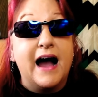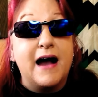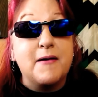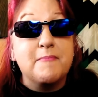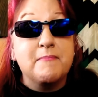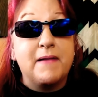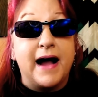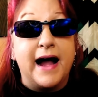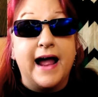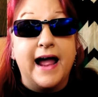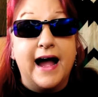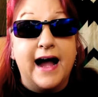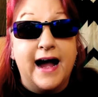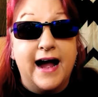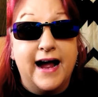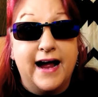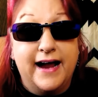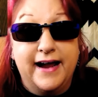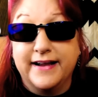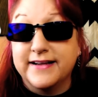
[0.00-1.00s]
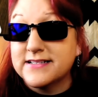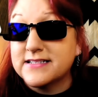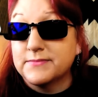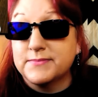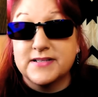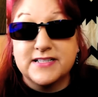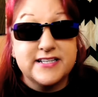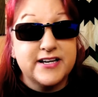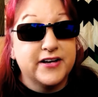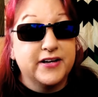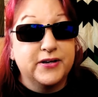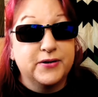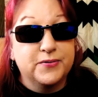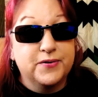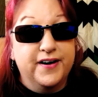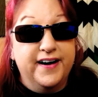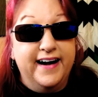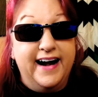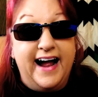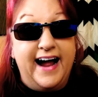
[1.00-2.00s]
my eyes, let me tell you
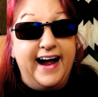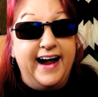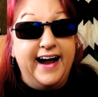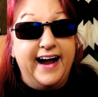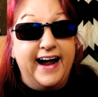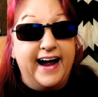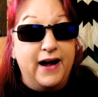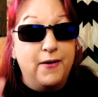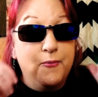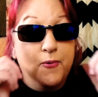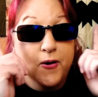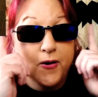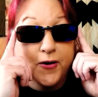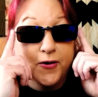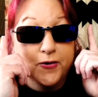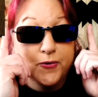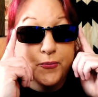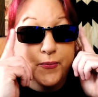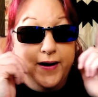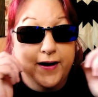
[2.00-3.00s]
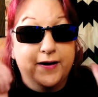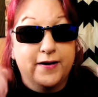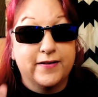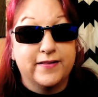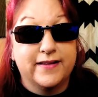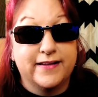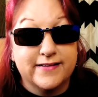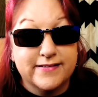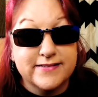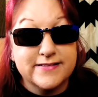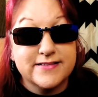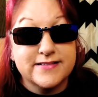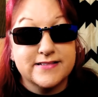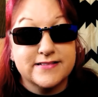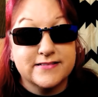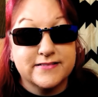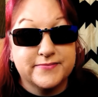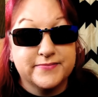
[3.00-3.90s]
what, I wanted to wear these.